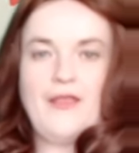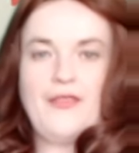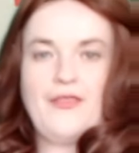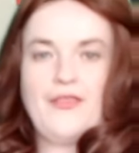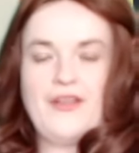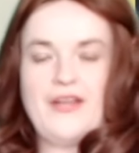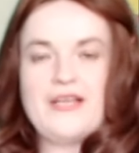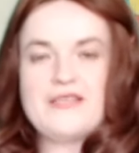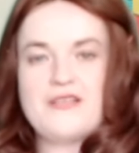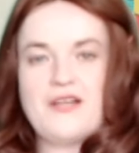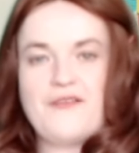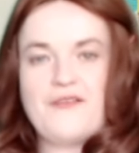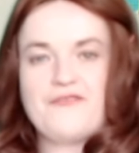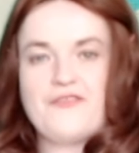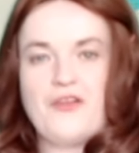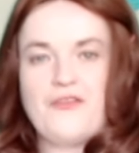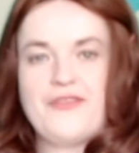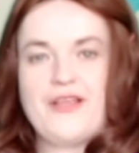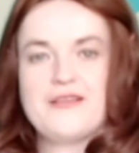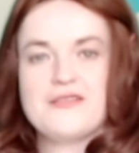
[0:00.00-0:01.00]
The reason I've
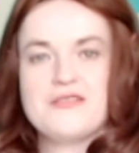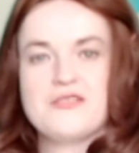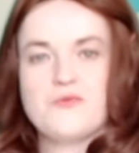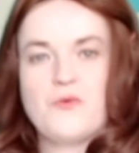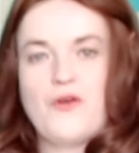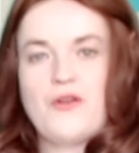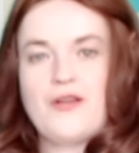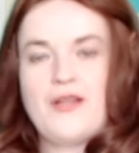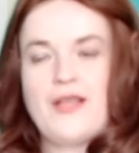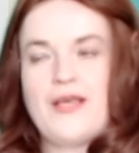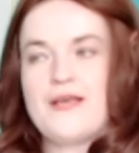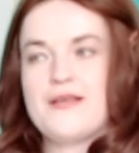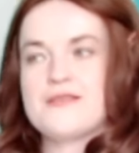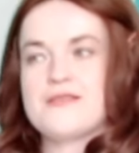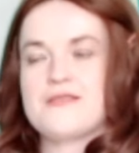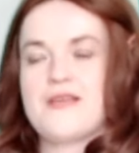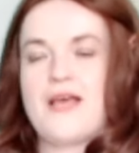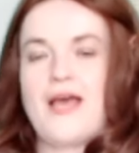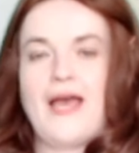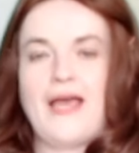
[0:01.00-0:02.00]
done this one
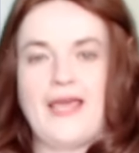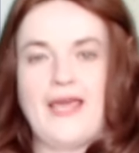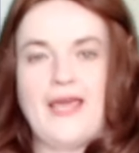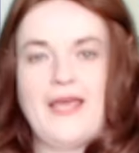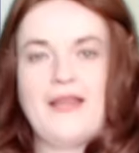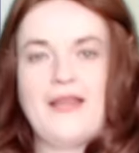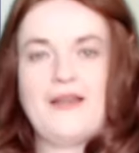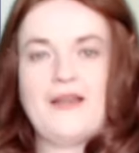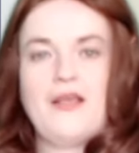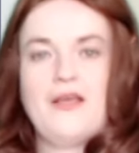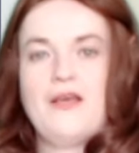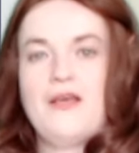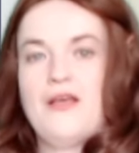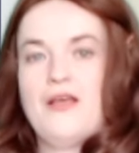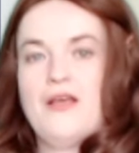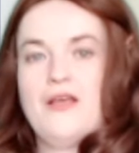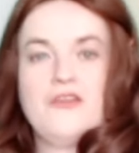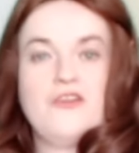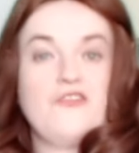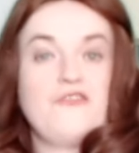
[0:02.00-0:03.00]
is, again,
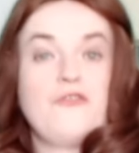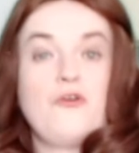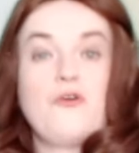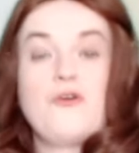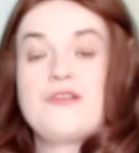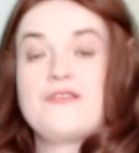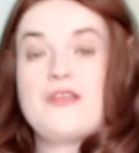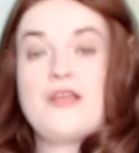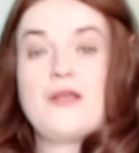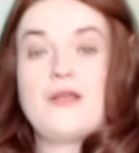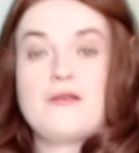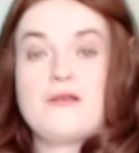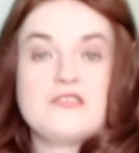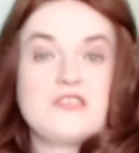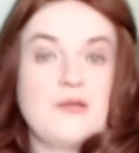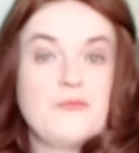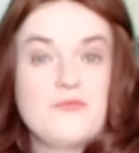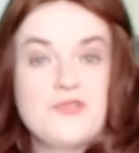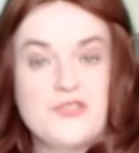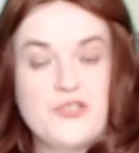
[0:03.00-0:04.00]
you've already,
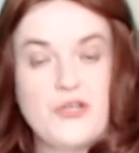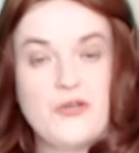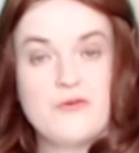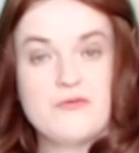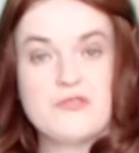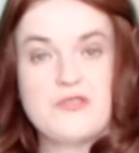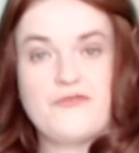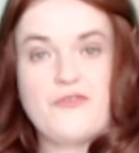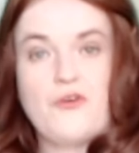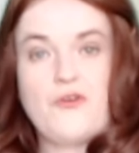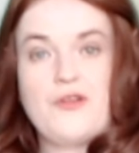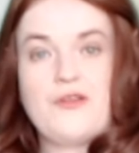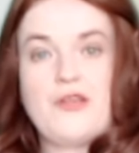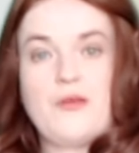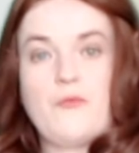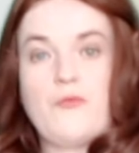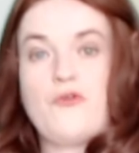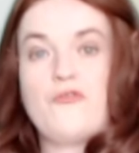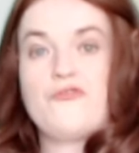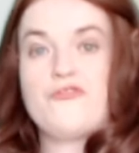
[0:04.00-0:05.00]
some schools have
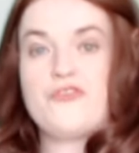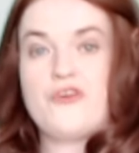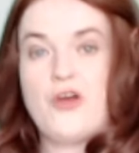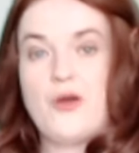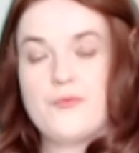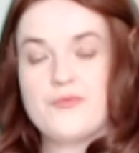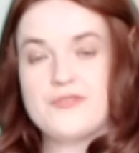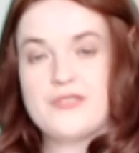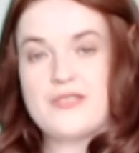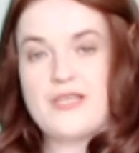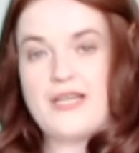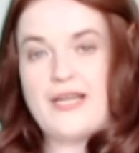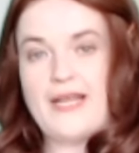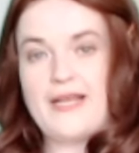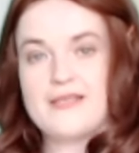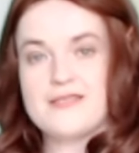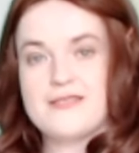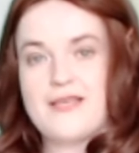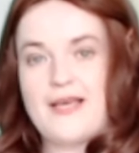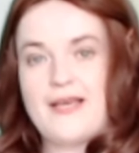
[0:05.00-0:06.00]
already moved you up to the
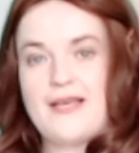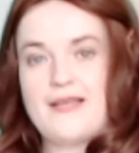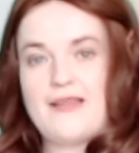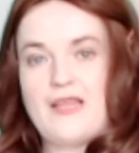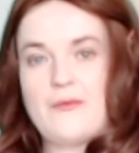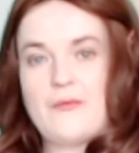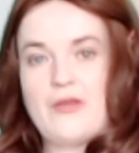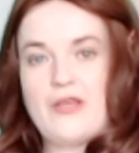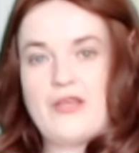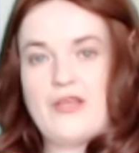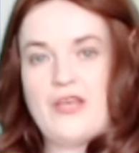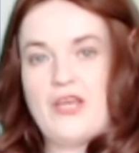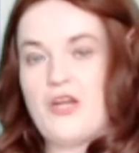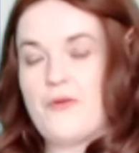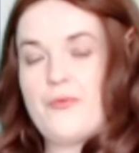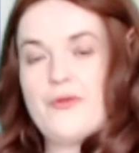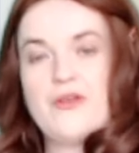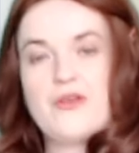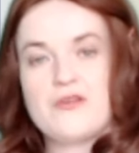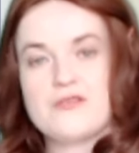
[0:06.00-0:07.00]
next academic
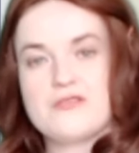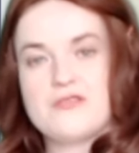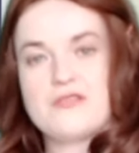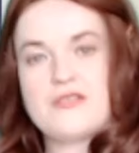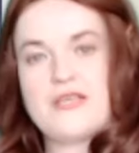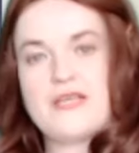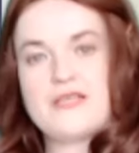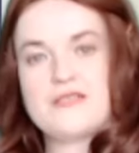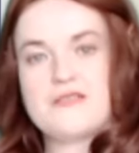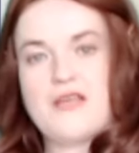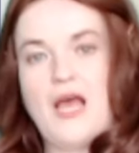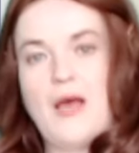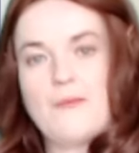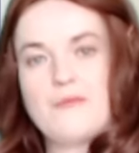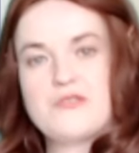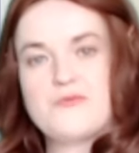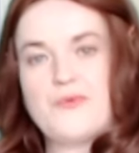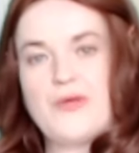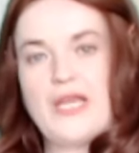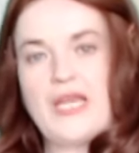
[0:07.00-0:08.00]
year because of the
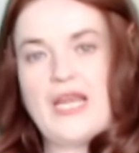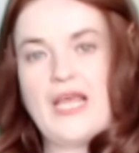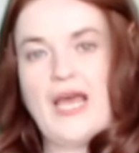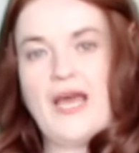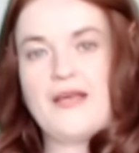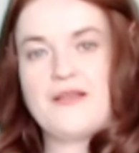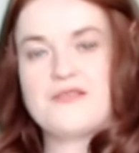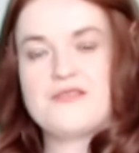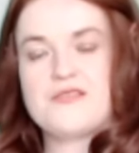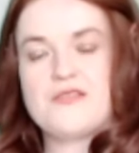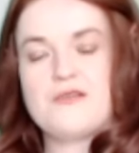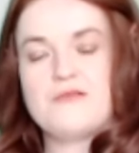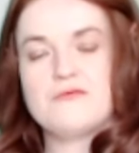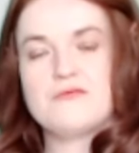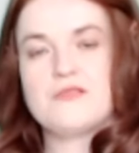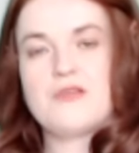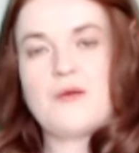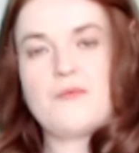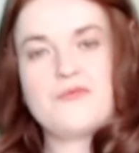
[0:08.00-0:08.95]
exams being cancelled.